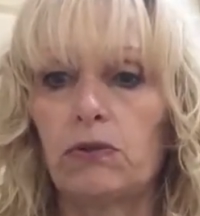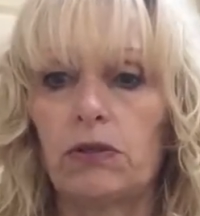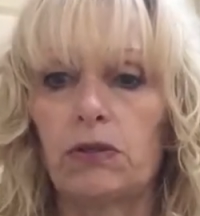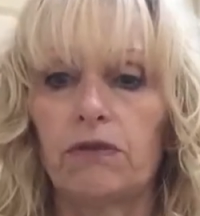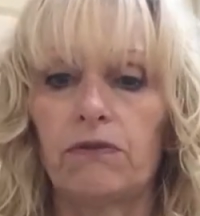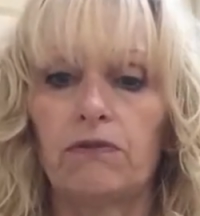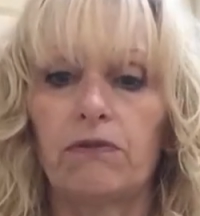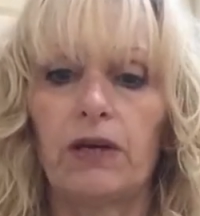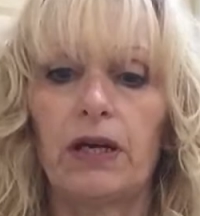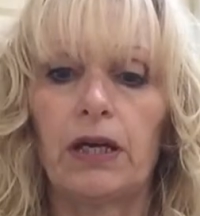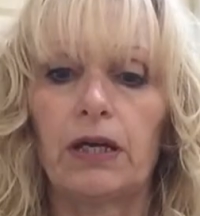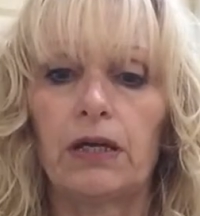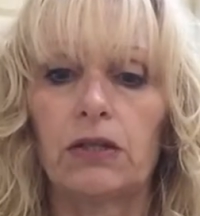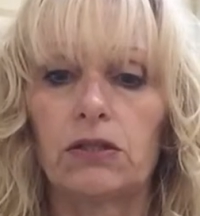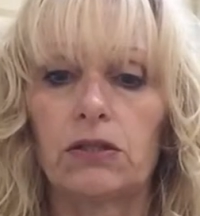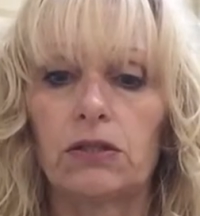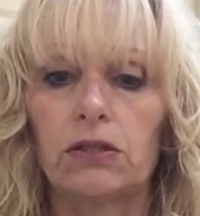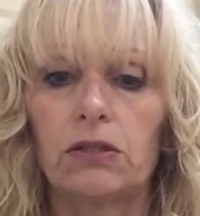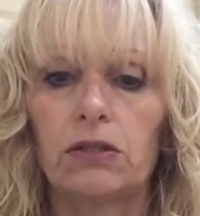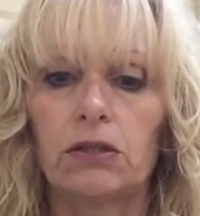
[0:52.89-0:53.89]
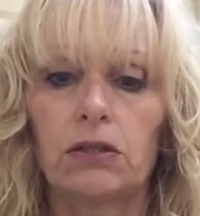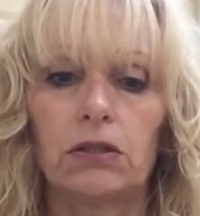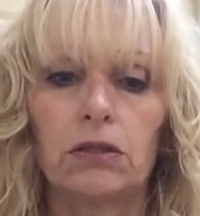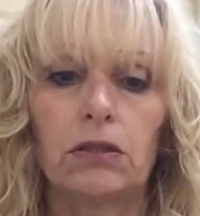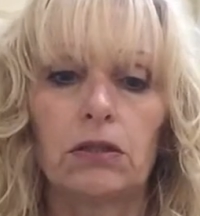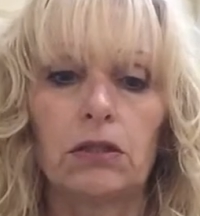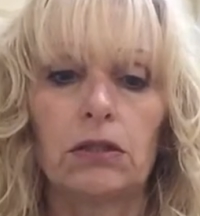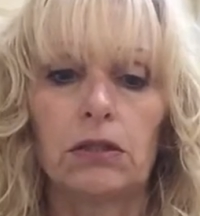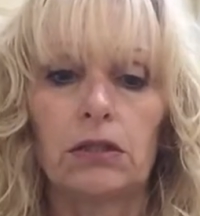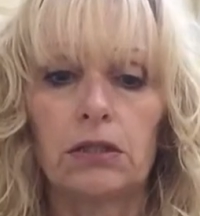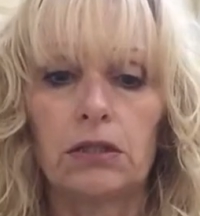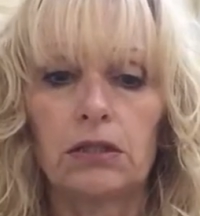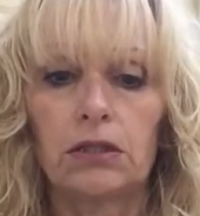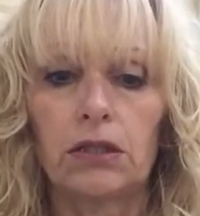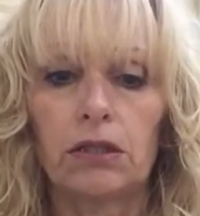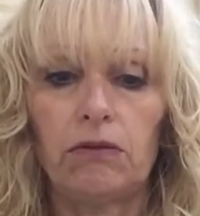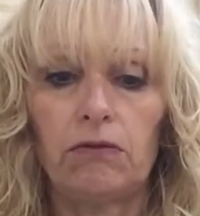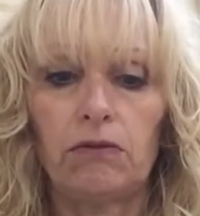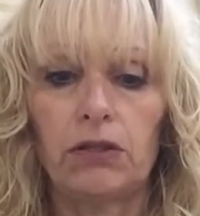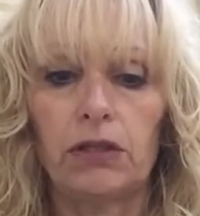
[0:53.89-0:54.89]
the effect. Let's
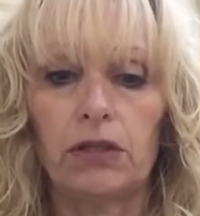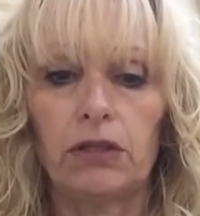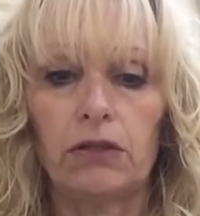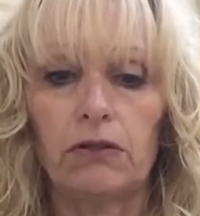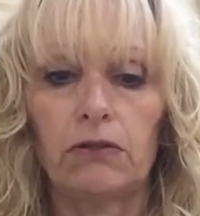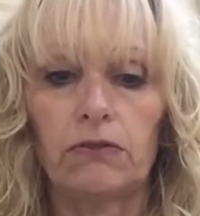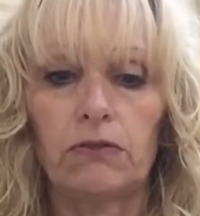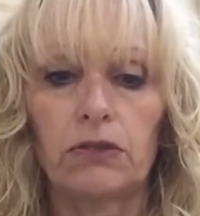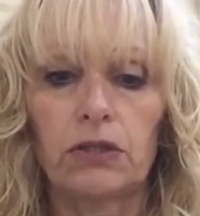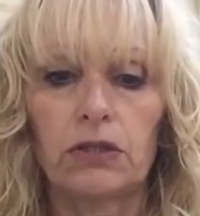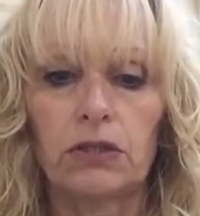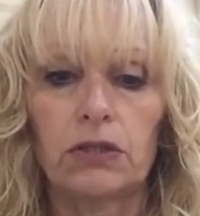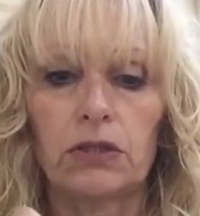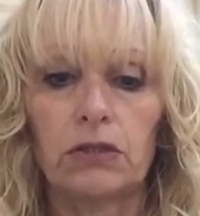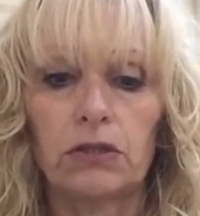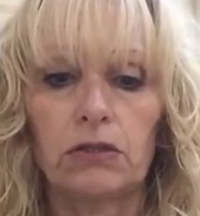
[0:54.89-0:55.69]
get rid of those.